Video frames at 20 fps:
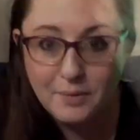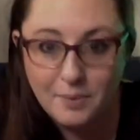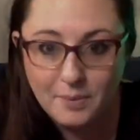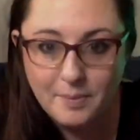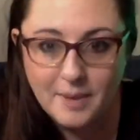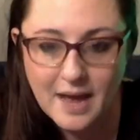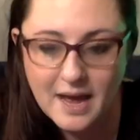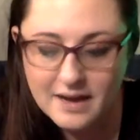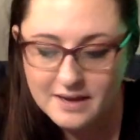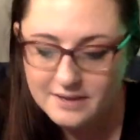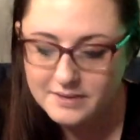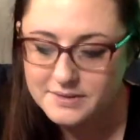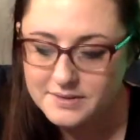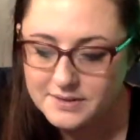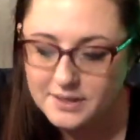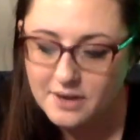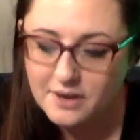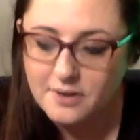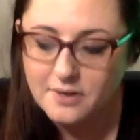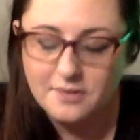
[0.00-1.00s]
we're back.
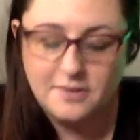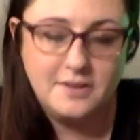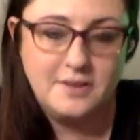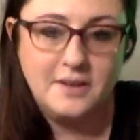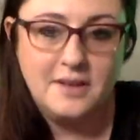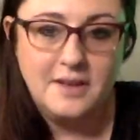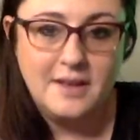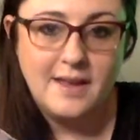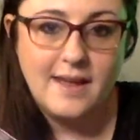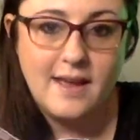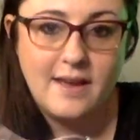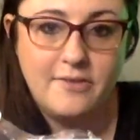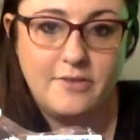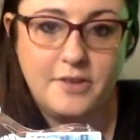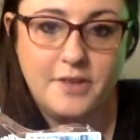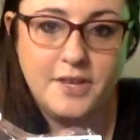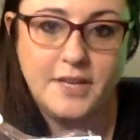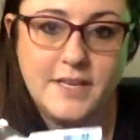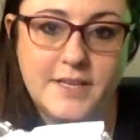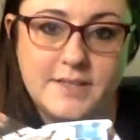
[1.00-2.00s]
So,
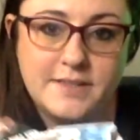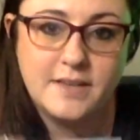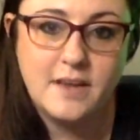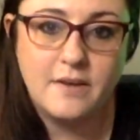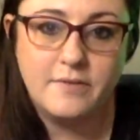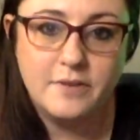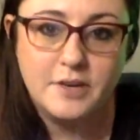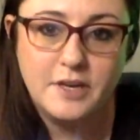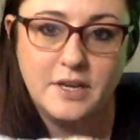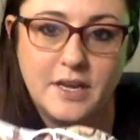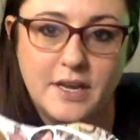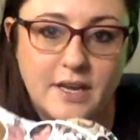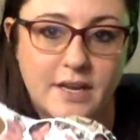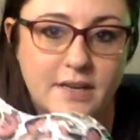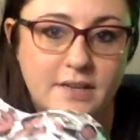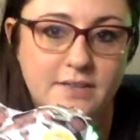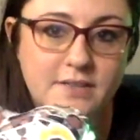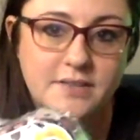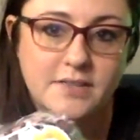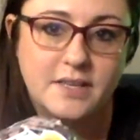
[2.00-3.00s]
everything is covered
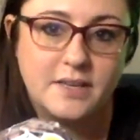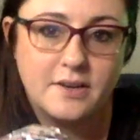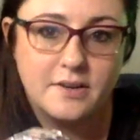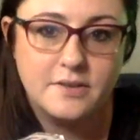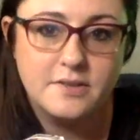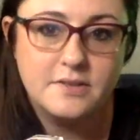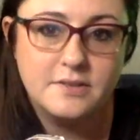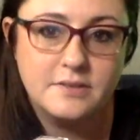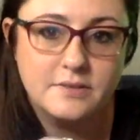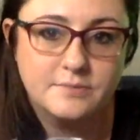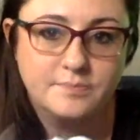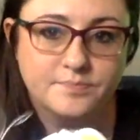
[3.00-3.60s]
in stickers.